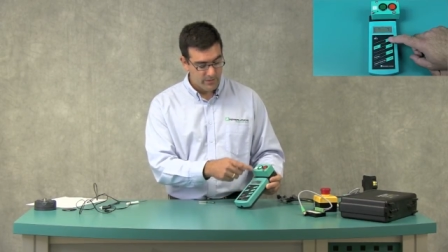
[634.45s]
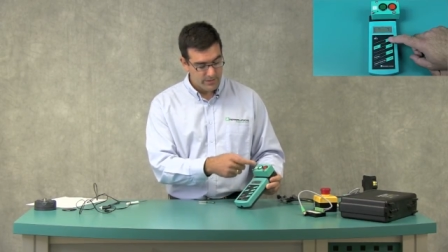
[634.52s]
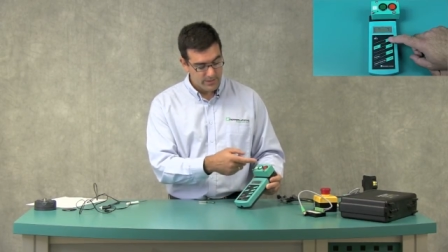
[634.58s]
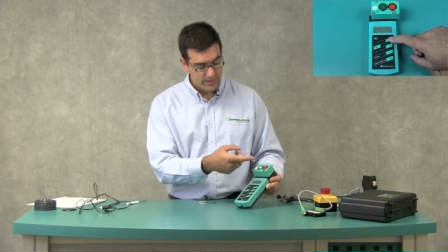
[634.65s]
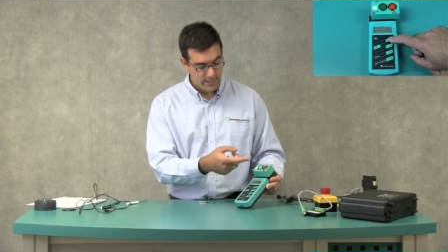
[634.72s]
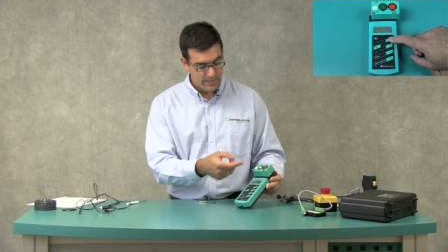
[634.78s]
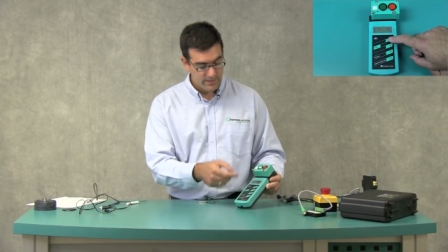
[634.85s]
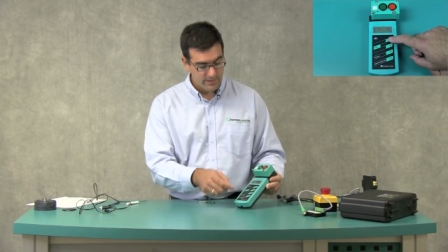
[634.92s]
In
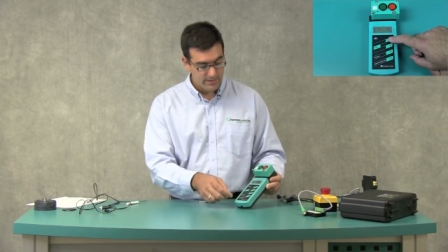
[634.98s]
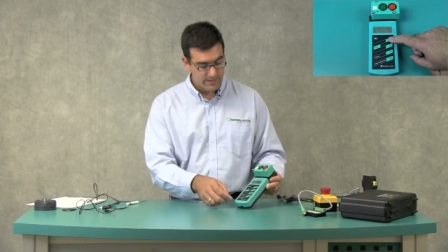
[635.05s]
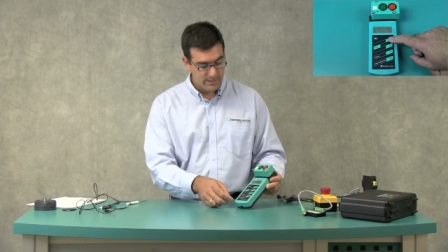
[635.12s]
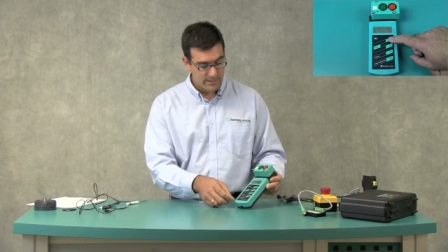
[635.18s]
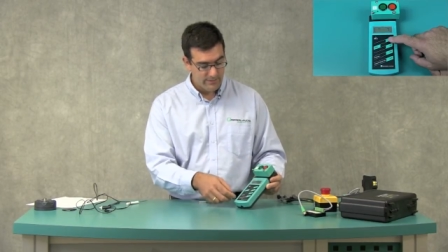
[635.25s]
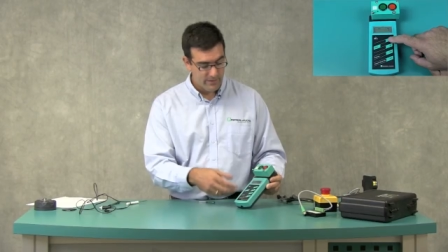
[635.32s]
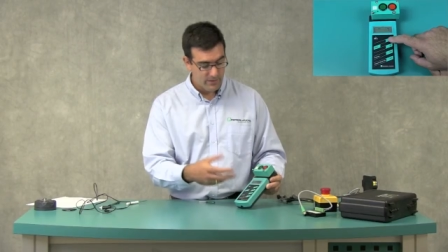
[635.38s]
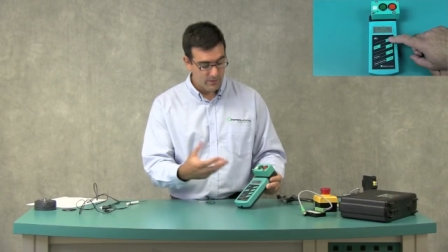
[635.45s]
this case, it's
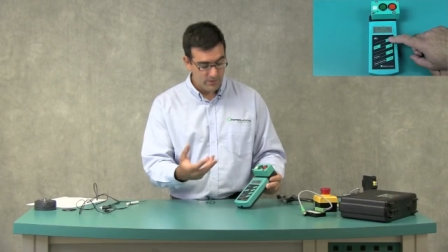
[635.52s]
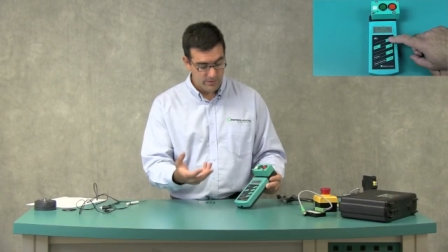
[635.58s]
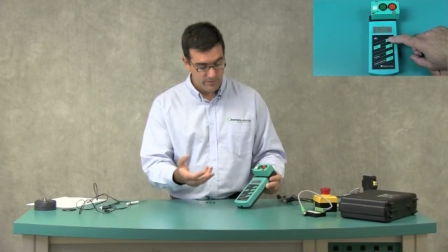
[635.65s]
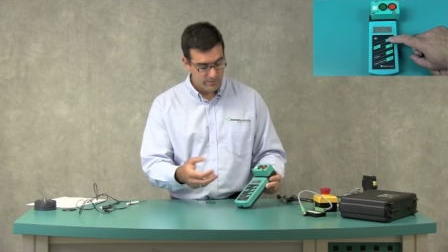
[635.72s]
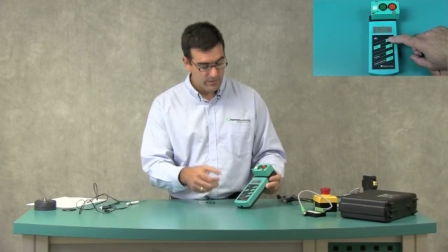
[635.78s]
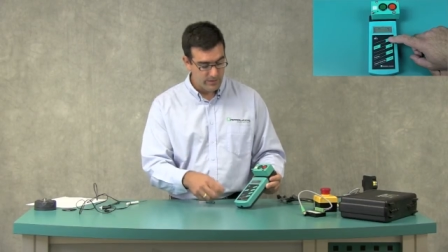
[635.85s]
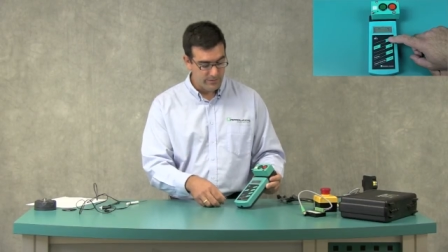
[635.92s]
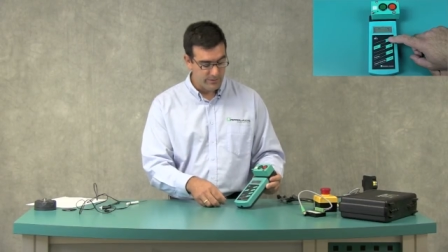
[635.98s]
7, or
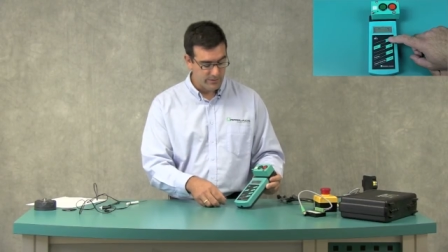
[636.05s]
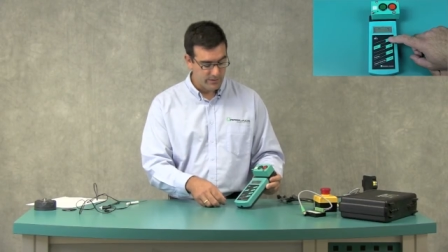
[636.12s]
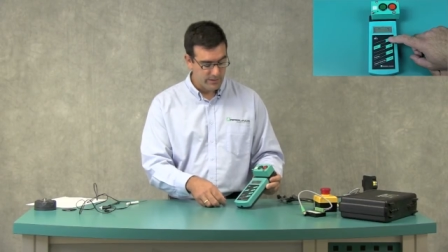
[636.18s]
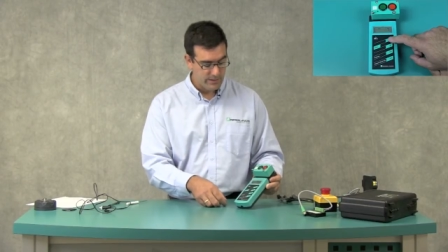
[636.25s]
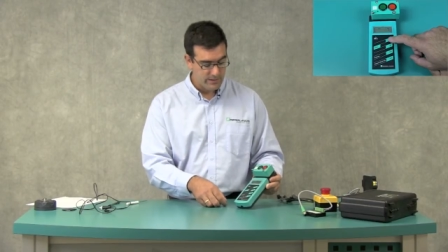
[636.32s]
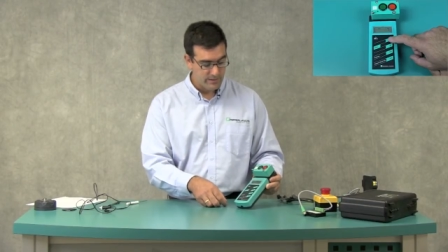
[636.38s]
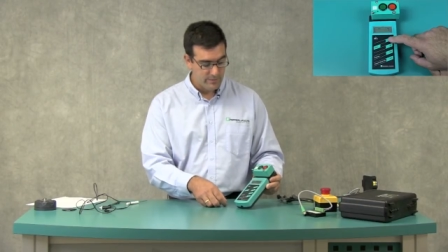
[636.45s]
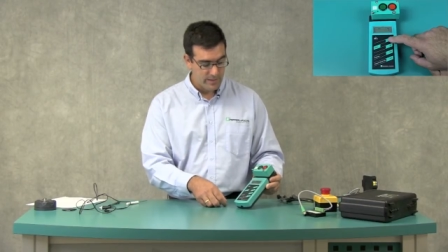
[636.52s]
in your
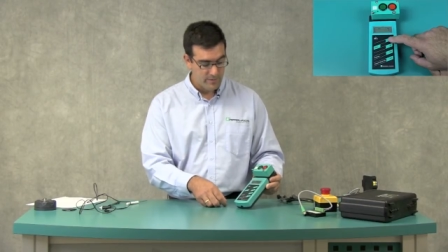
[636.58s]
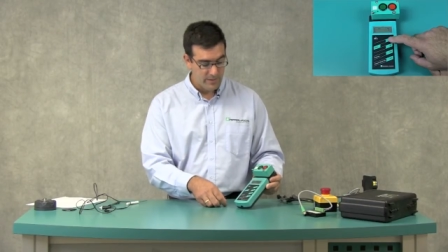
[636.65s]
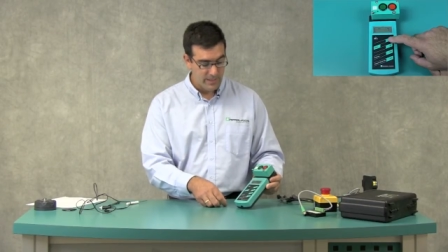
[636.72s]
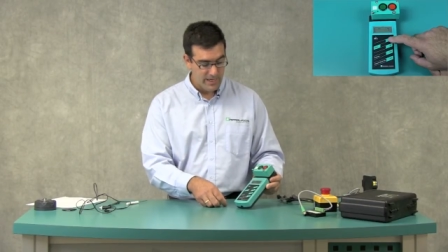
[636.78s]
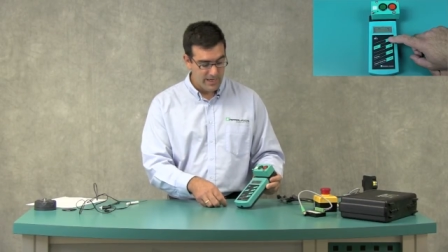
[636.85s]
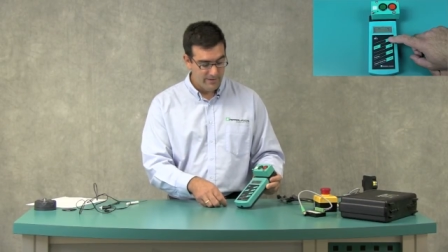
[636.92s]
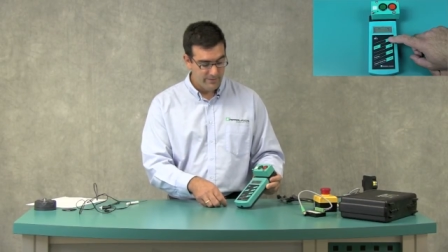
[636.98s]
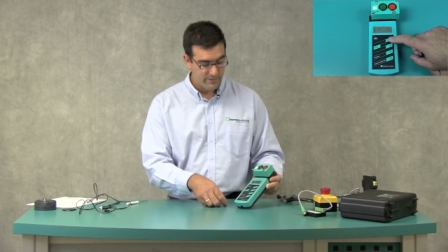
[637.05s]
case, it might
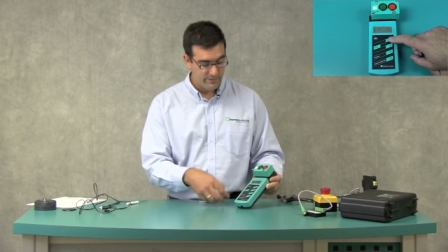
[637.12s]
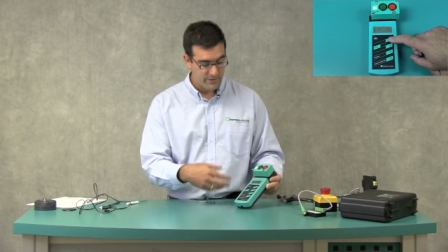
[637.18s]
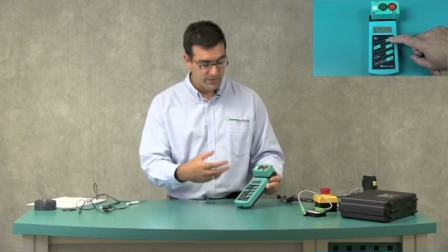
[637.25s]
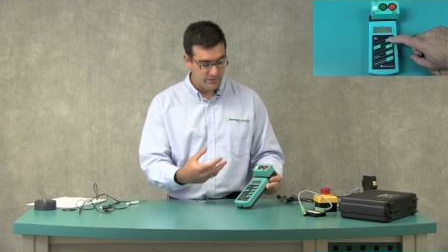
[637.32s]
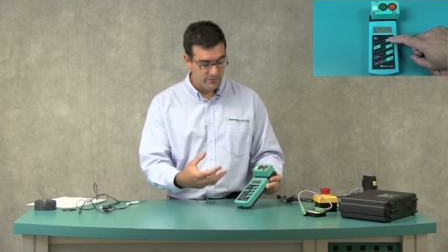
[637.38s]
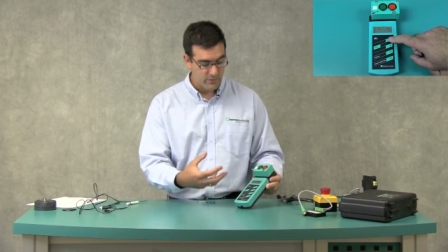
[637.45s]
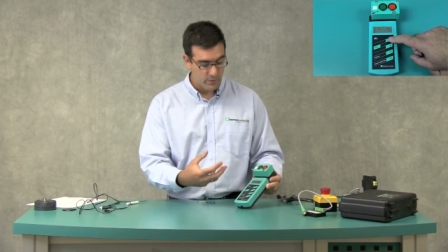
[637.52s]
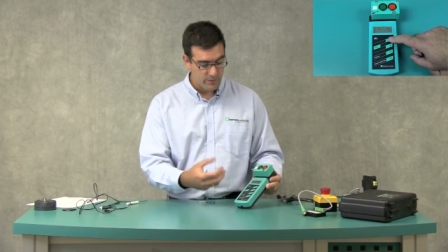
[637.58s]
be F if
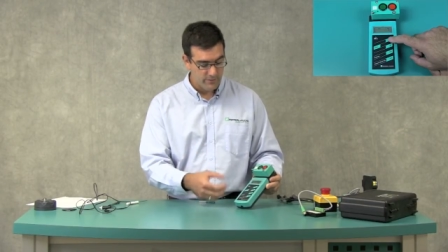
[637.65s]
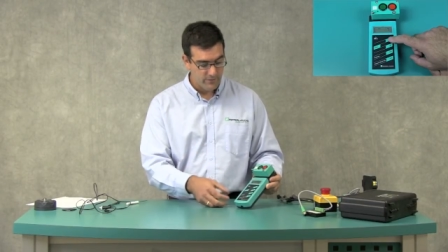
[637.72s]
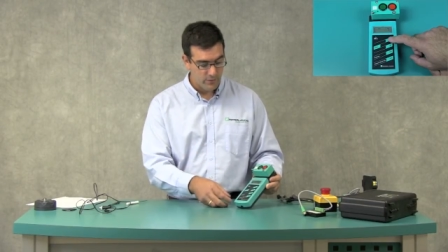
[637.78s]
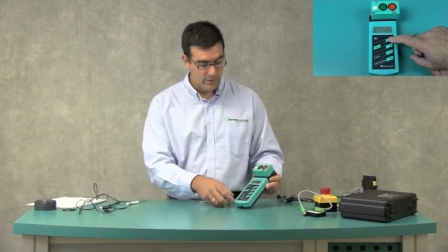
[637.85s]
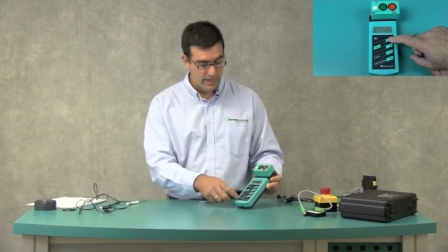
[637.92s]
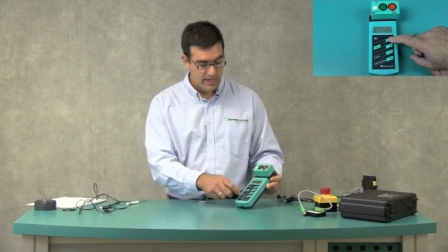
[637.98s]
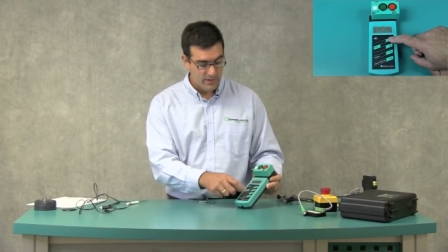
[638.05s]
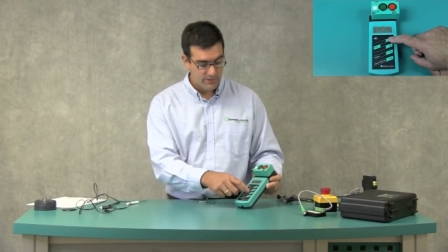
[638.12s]
it's a 4 in,
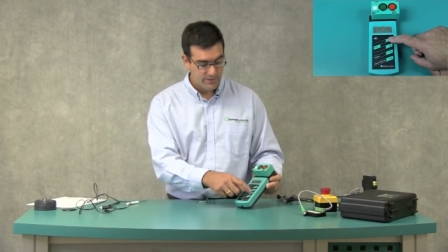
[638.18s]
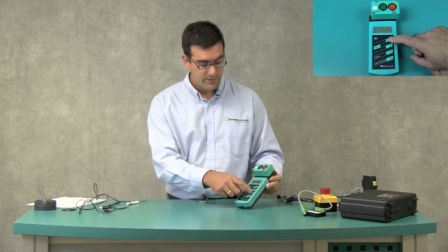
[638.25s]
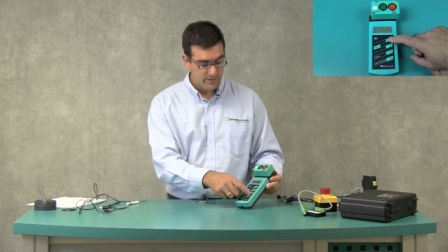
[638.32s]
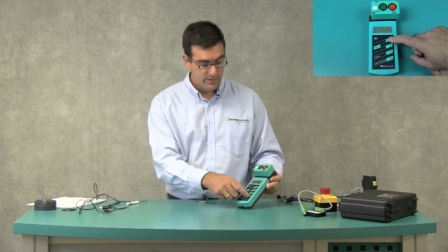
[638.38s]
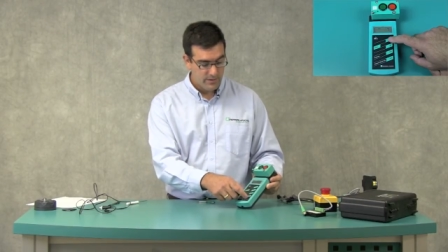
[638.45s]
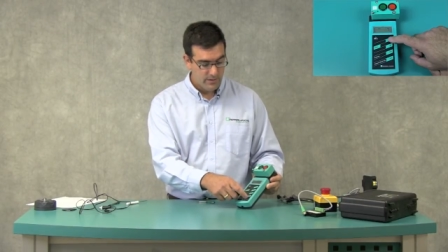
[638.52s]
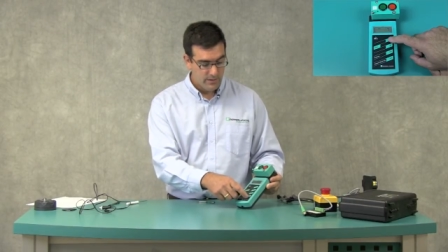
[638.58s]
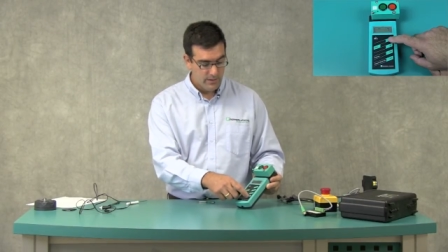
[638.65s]
4 out,
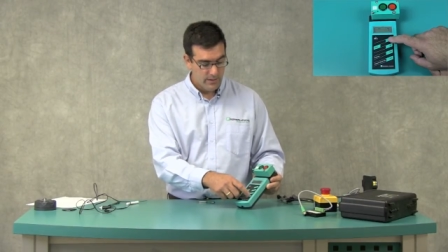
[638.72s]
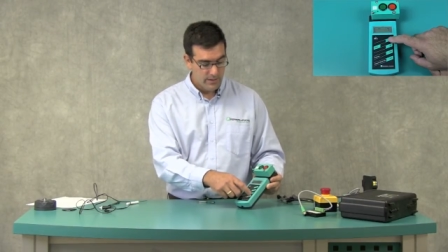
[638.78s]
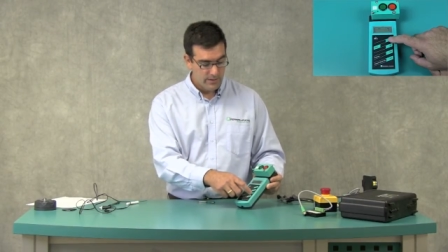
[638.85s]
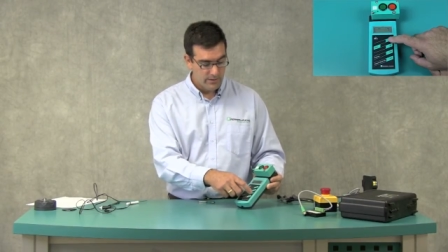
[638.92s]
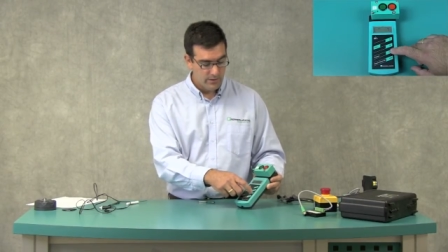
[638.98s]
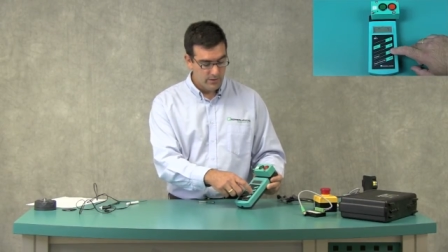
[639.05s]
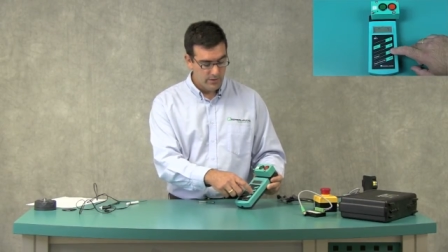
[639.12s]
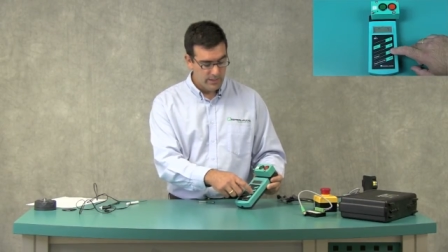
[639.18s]

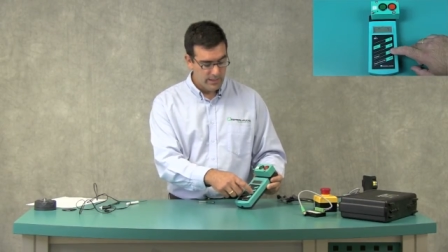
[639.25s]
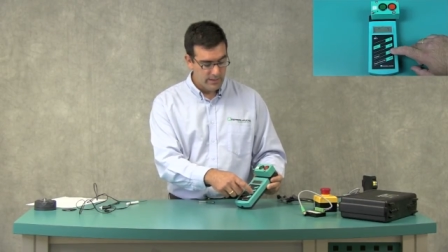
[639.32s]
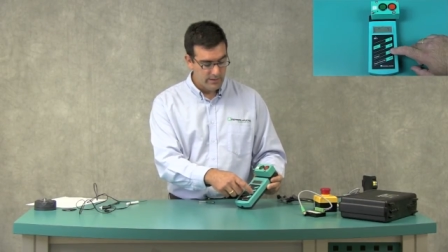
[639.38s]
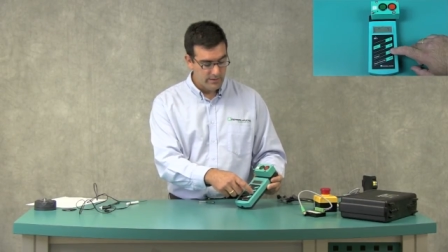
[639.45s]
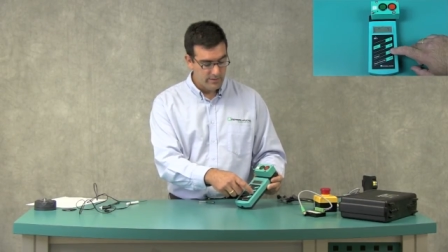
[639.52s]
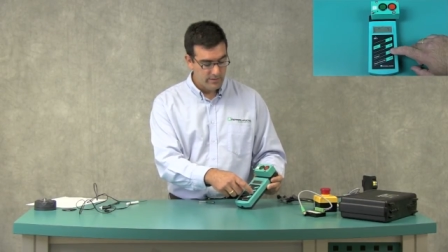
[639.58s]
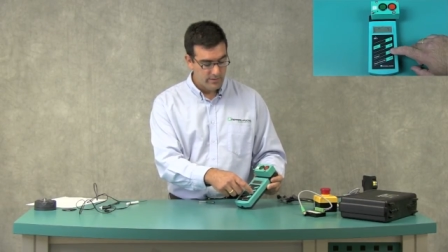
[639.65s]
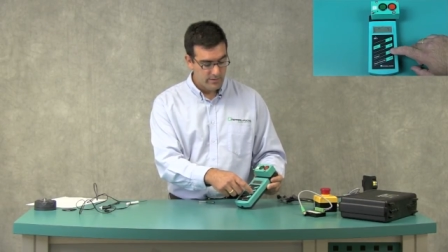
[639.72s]
and go ahead
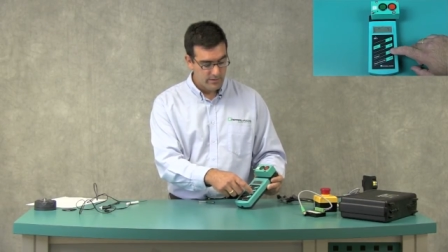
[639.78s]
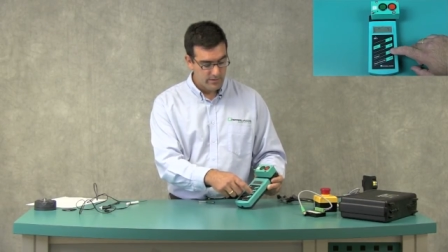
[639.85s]
and